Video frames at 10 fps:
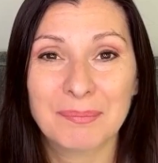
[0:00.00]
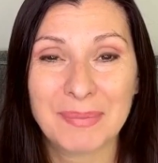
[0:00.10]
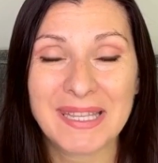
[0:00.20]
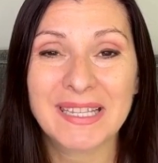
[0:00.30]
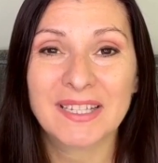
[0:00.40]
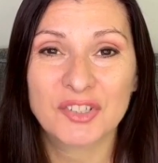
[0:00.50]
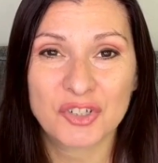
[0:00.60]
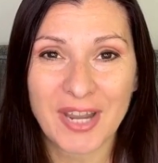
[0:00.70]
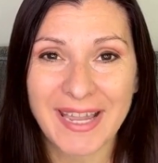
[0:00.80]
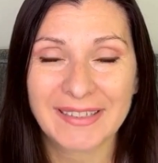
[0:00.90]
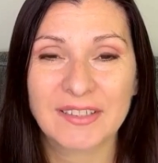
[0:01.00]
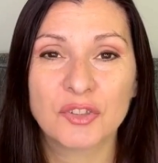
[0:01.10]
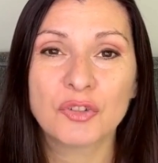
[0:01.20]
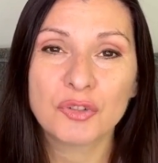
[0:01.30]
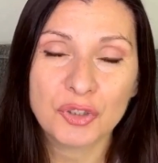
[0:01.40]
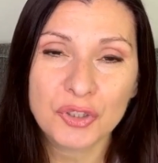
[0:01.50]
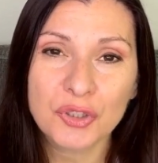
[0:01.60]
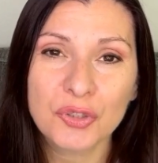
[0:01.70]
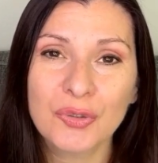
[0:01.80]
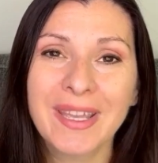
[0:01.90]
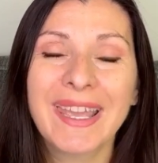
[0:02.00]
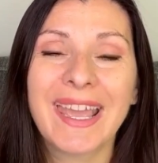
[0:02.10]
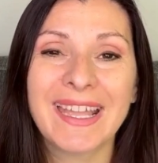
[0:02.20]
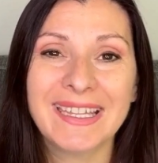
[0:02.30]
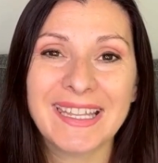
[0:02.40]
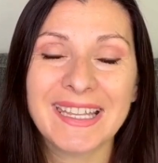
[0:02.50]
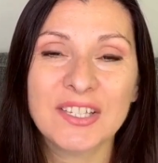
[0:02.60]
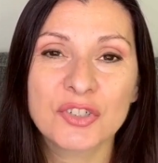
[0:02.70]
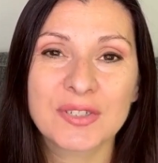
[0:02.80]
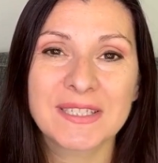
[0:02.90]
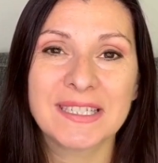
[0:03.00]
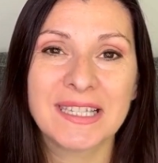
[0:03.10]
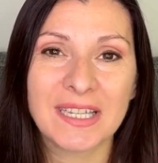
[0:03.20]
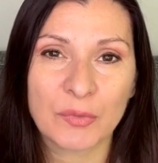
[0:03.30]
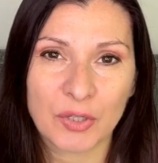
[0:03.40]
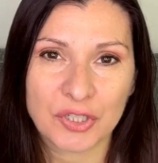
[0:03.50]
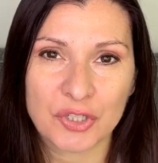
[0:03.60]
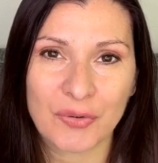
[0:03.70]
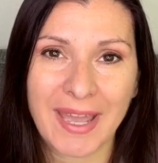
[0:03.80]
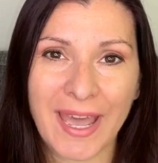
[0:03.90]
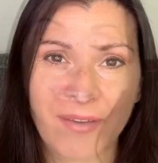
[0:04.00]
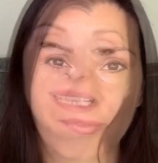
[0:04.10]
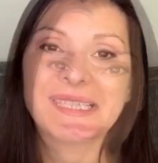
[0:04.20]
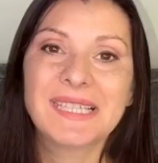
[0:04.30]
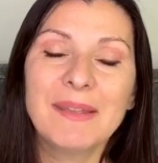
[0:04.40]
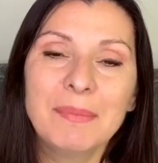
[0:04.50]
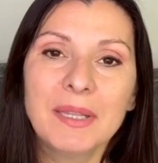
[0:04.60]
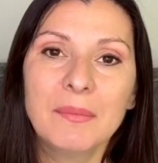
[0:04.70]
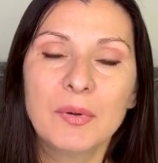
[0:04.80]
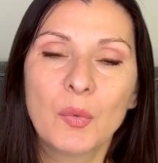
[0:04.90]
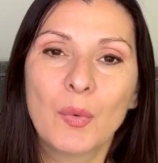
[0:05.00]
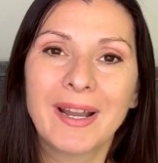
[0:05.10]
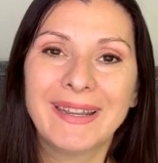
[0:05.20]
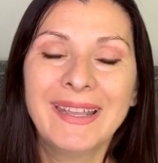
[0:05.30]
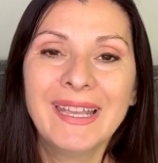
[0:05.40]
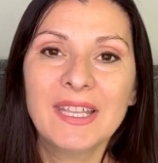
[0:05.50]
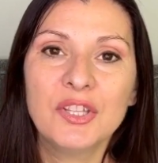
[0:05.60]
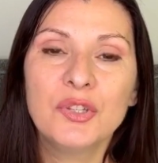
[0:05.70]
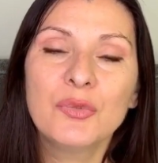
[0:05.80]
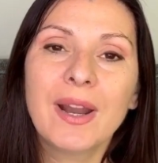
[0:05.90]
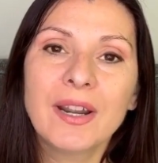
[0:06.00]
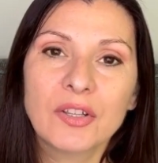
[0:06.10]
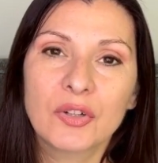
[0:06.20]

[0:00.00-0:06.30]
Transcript: being attracted to you and interested in what you have. Step number one, you are